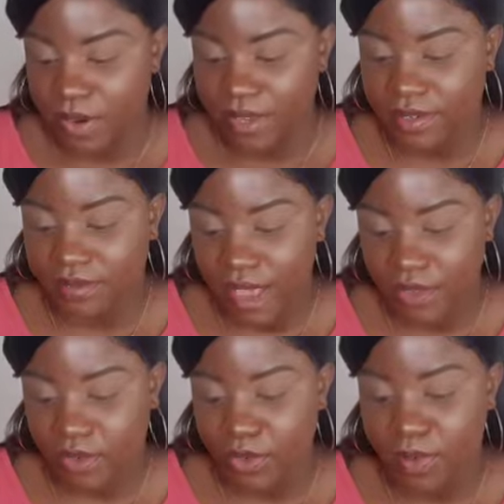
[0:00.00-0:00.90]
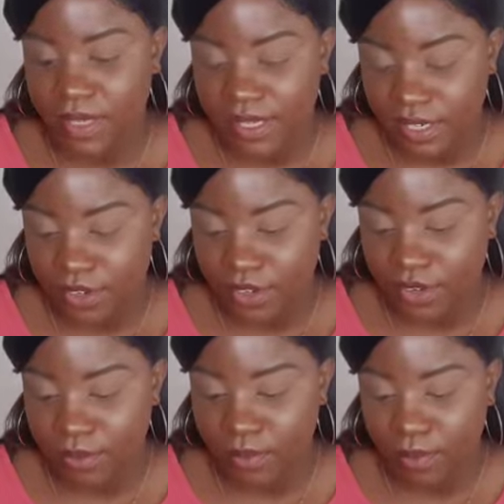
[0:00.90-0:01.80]
Brandt vacuum
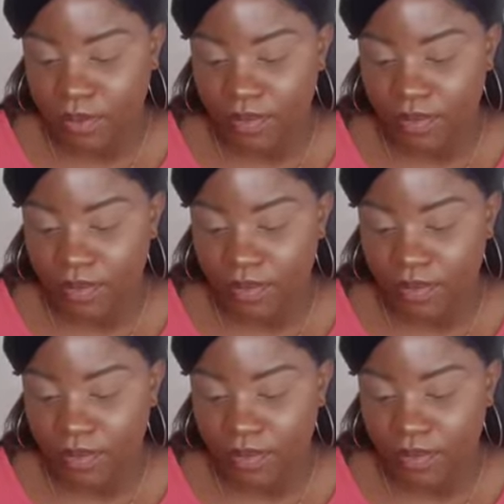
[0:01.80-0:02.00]
cleaner